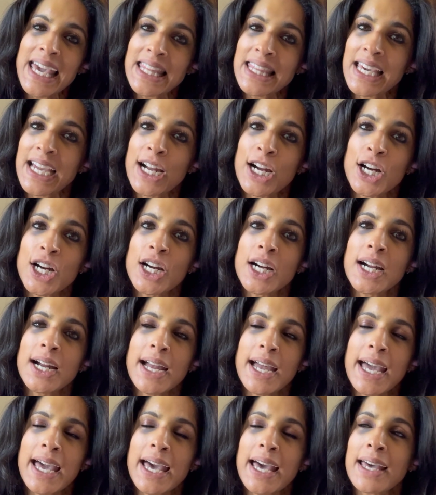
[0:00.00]
there
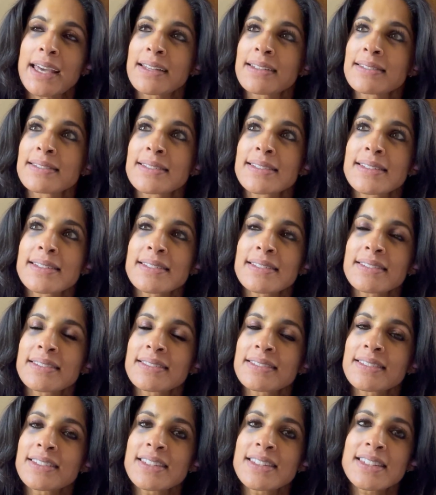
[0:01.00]
and
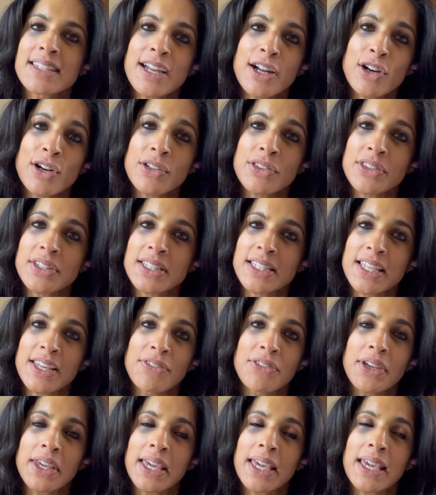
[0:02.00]
stare at the
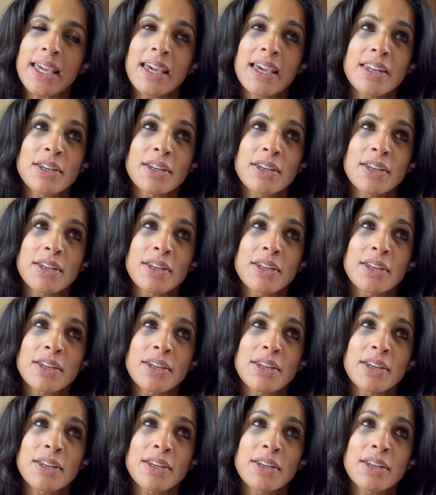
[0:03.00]
TV.